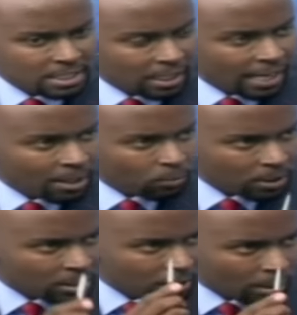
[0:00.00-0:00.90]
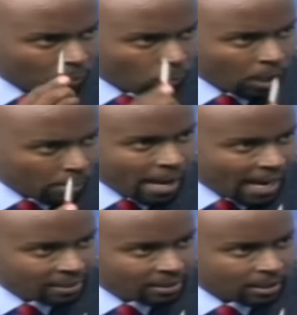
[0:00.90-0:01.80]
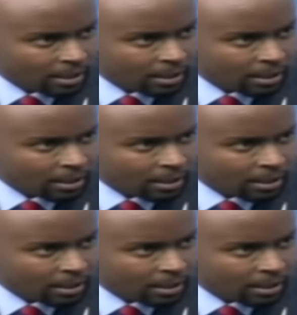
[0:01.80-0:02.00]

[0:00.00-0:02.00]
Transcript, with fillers: Does it lie with uh, one man